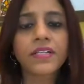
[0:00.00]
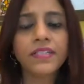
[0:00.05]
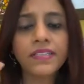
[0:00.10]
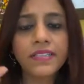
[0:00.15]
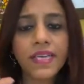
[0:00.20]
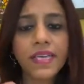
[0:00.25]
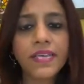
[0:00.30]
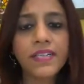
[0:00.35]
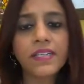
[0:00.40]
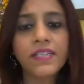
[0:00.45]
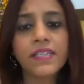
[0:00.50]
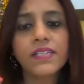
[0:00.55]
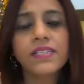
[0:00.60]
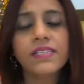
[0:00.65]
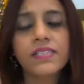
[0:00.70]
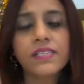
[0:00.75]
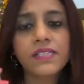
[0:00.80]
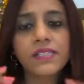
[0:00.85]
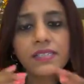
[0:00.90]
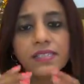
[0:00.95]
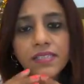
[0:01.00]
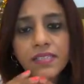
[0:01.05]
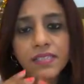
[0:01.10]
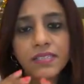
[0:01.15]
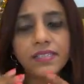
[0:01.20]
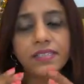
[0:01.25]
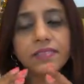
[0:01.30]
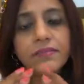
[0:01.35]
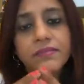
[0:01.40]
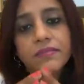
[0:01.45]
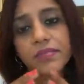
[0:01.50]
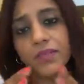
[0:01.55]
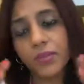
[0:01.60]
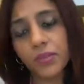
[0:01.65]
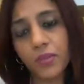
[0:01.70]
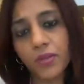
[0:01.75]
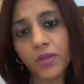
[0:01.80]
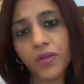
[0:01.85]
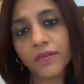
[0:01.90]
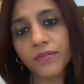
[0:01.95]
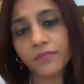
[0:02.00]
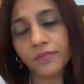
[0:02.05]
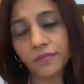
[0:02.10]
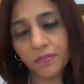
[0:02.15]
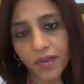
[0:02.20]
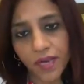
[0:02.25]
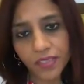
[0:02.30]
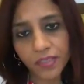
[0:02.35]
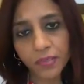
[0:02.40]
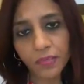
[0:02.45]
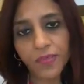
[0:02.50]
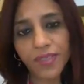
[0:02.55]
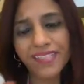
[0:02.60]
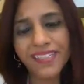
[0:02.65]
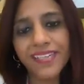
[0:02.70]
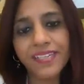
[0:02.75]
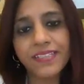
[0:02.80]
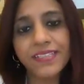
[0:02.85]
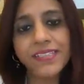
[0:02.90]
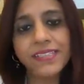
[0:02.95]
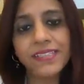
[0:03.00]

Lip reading: there is a certain neuron pathway that